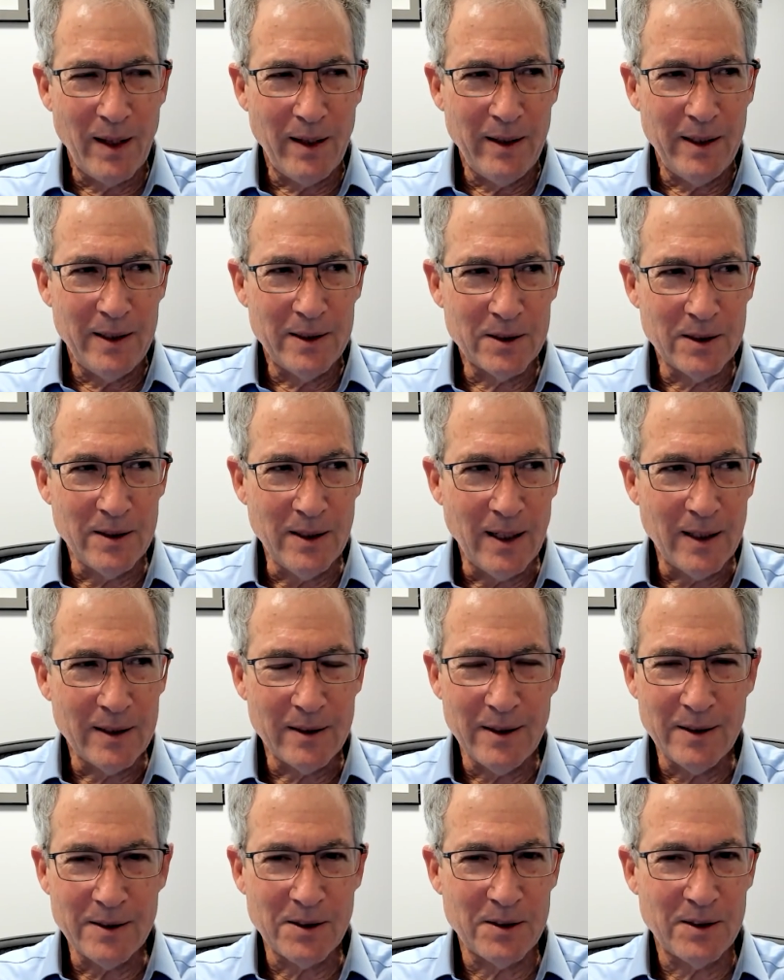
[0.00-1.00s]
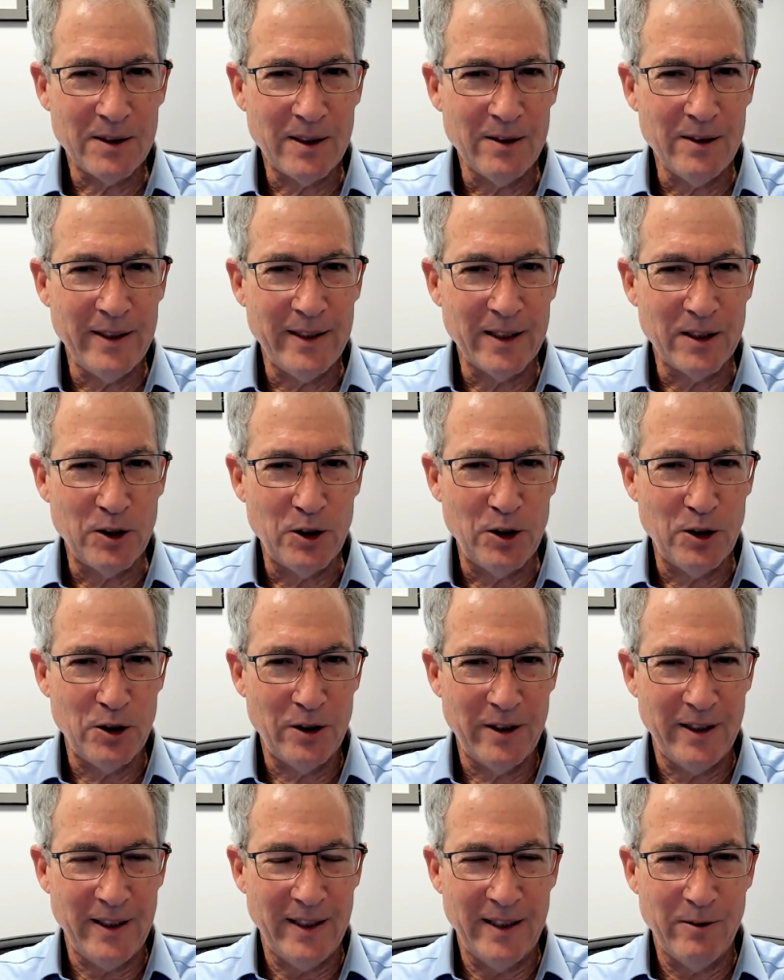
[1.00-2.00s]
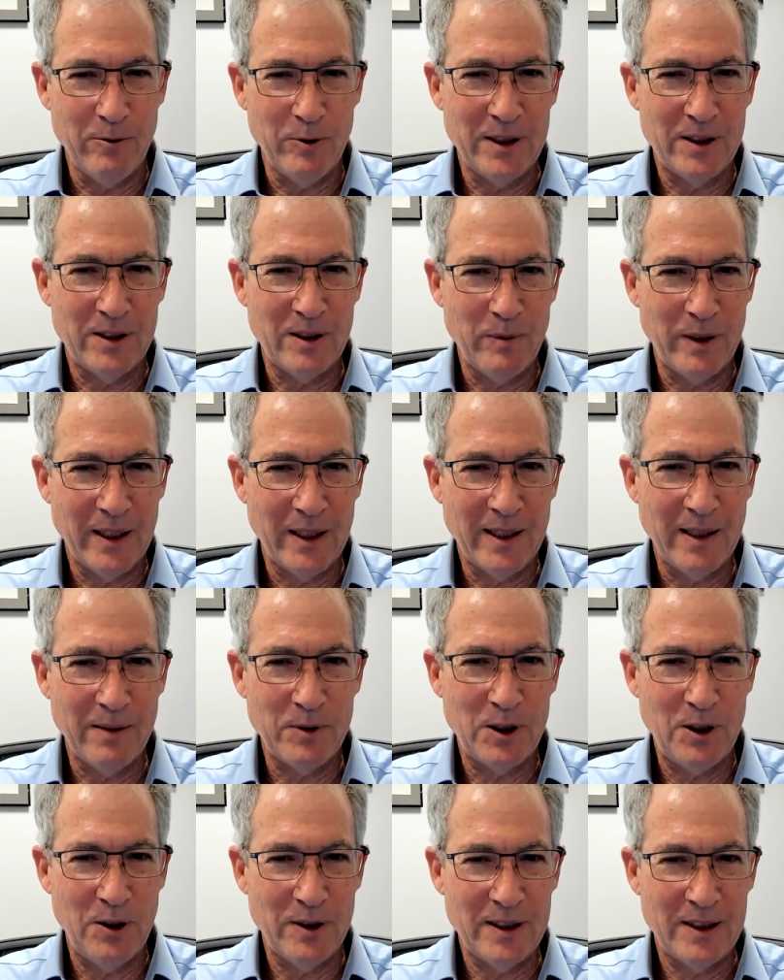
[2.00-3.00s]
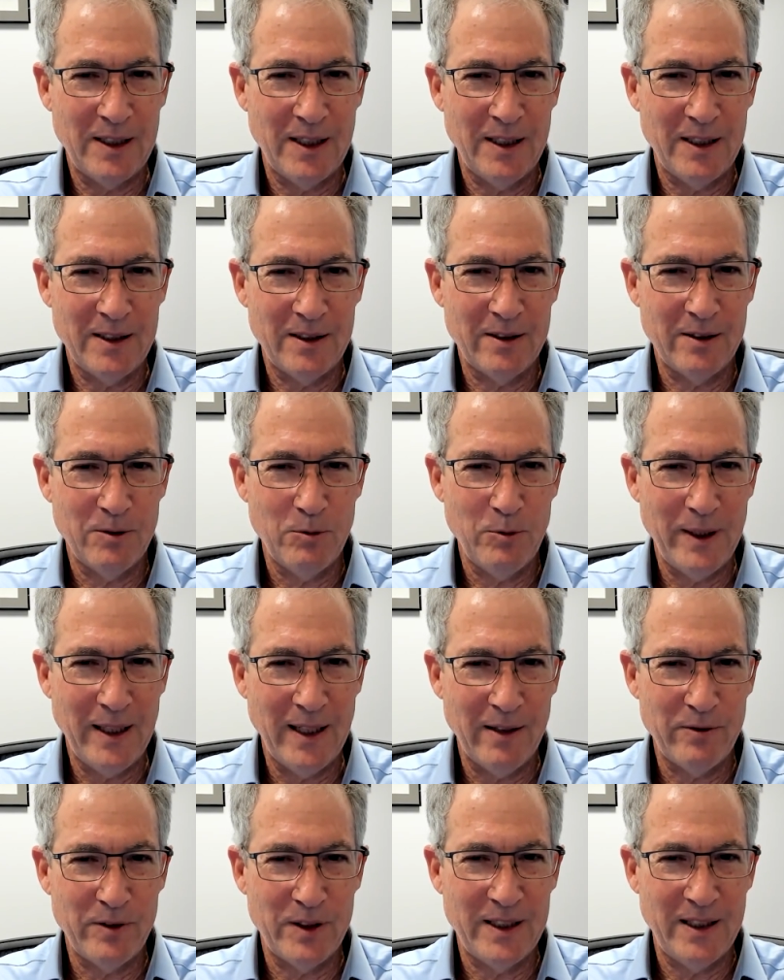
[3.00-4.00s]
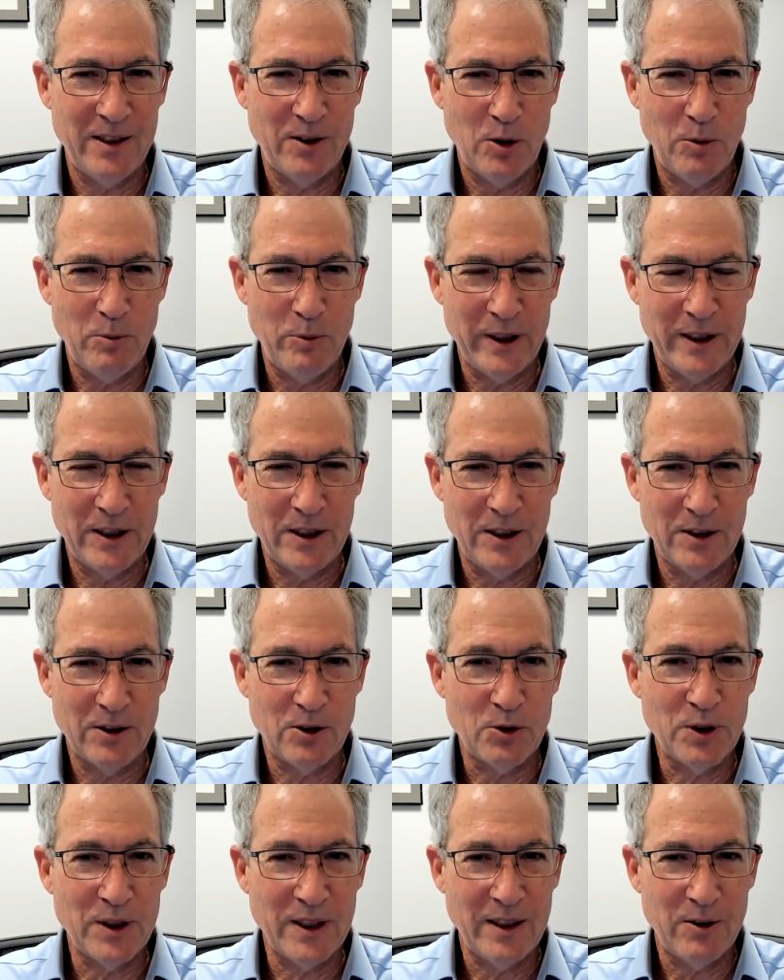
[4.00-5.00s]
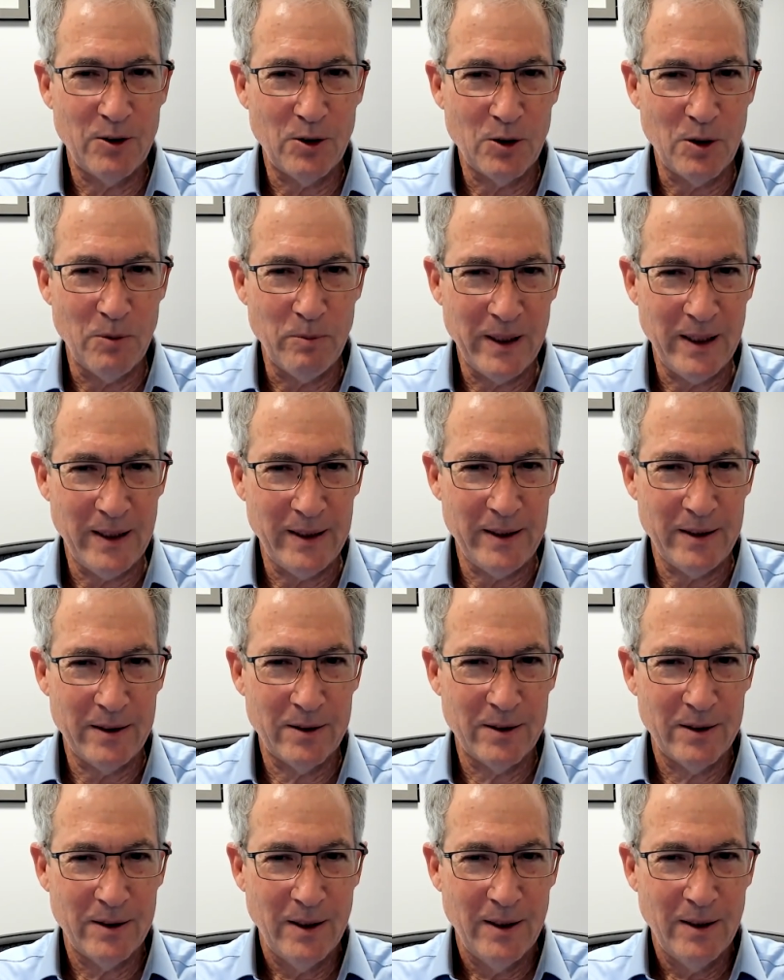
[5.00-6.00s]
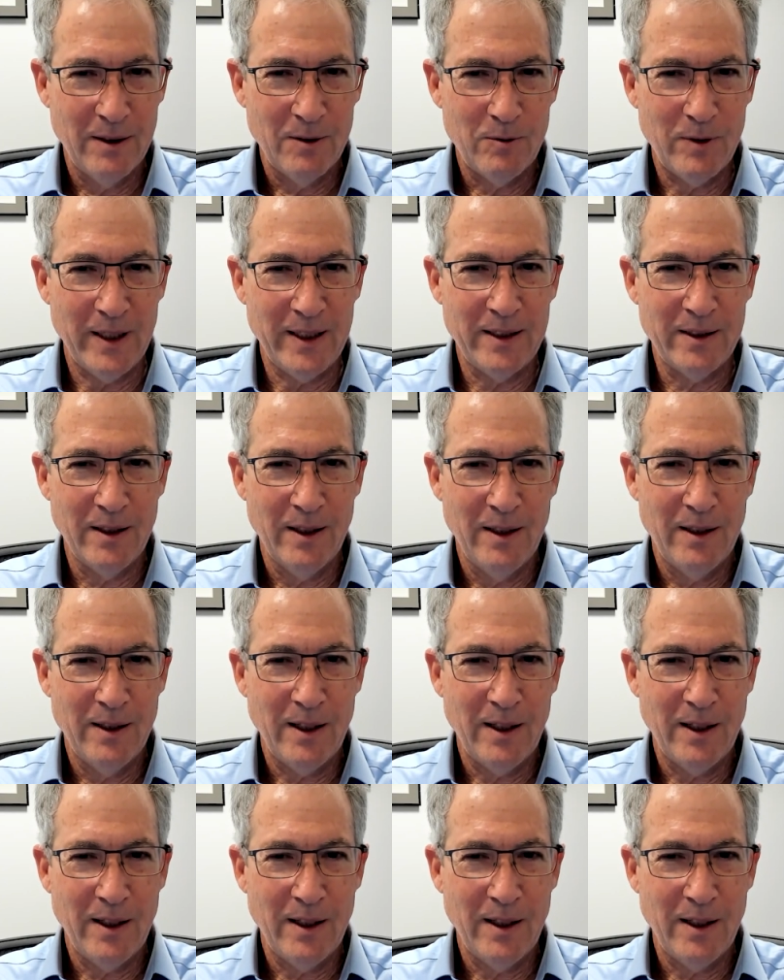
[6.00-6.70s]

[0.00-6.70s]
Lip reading: It's not necessarily a good thing when somebody comes to you and says, we have zero breaches or zero complaints, right?